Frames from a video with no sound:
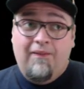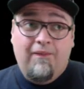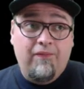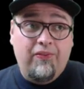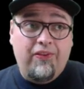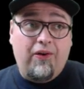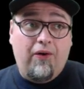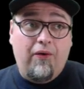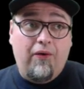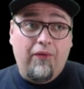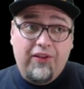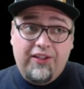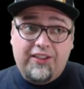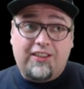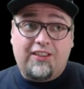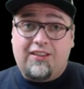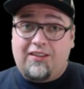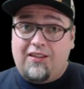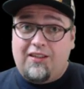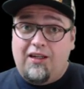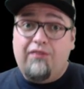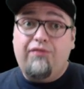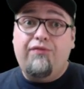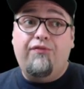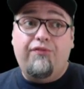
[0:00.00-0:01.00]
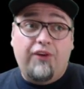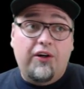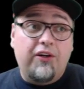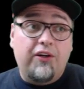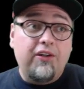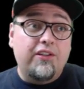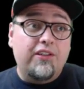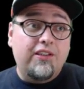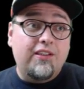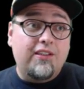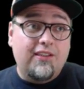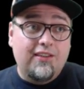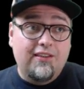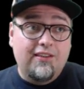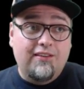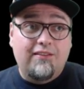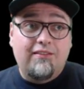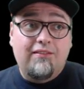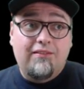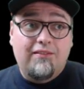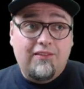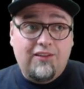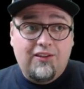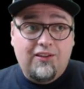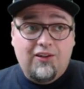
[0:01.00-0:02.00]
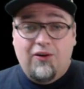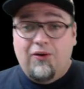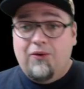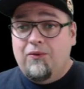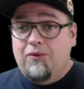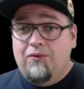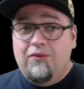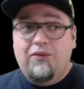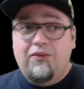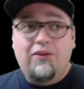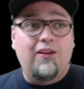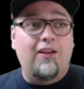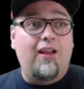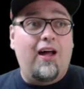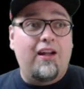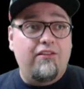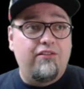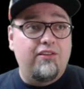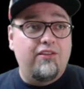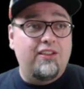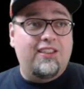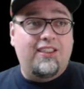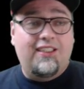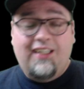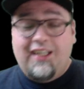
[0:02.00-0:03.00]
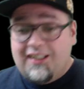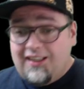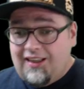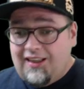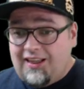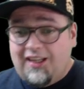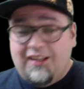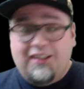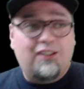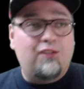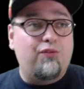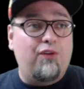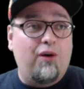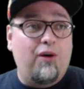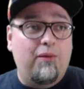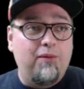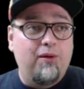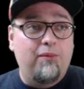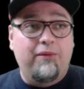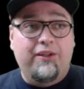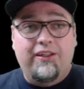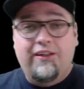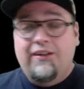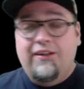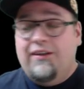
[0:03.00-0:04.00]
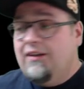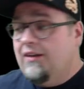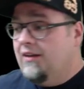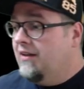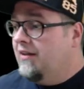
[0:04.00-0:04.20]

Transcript: all this stuff first and you know a lot of us get things from him and